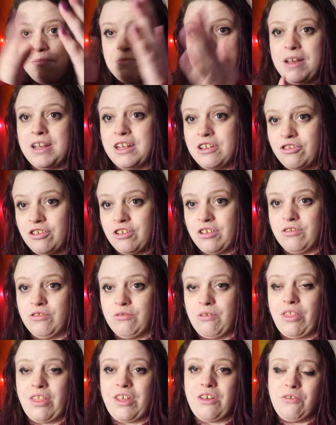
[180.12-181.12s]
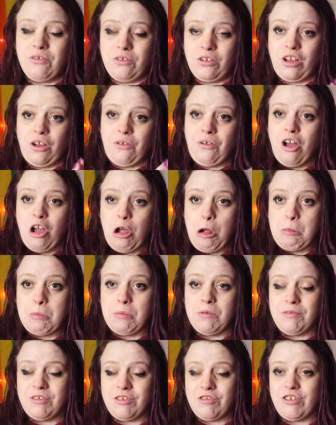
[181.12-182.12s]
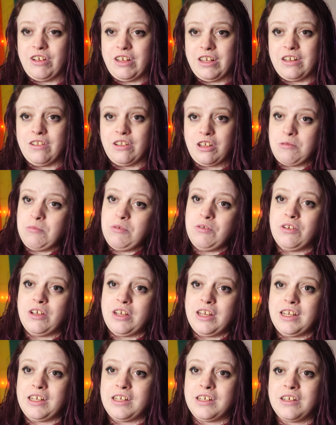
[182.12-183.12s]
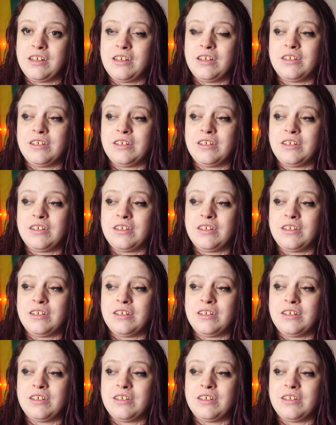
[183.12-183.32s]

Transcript: inpatient or whether you could go home and be treated in the community.